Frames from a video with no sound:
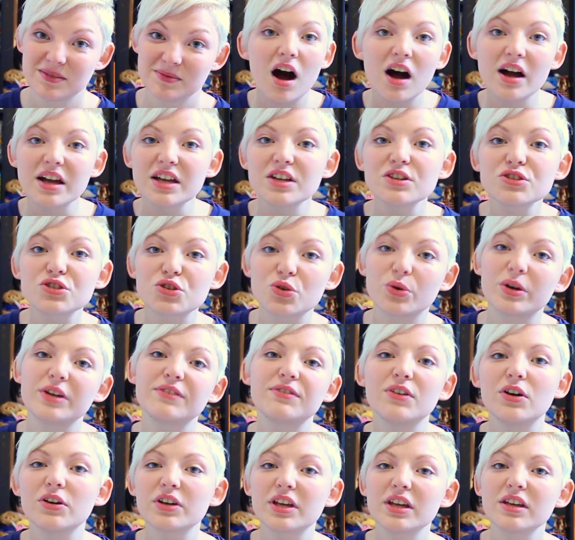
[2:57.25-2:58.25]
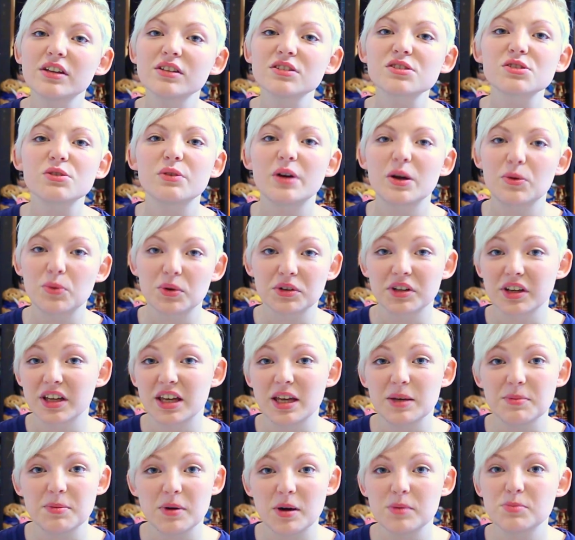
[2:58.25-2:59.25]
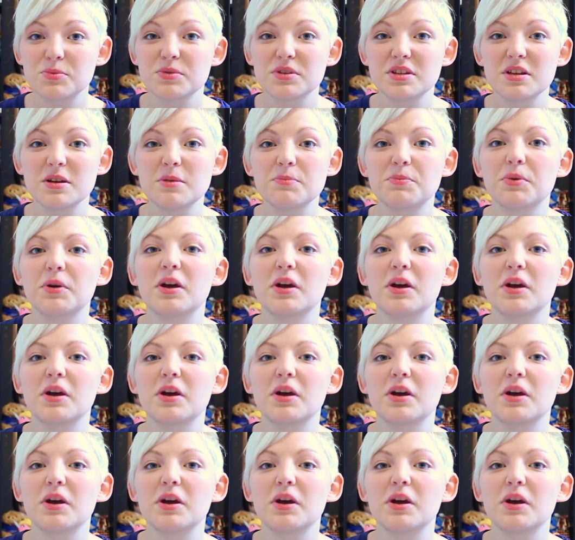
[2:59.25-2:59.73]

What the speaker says: I enjoy vlogging, so I want to keep up with it,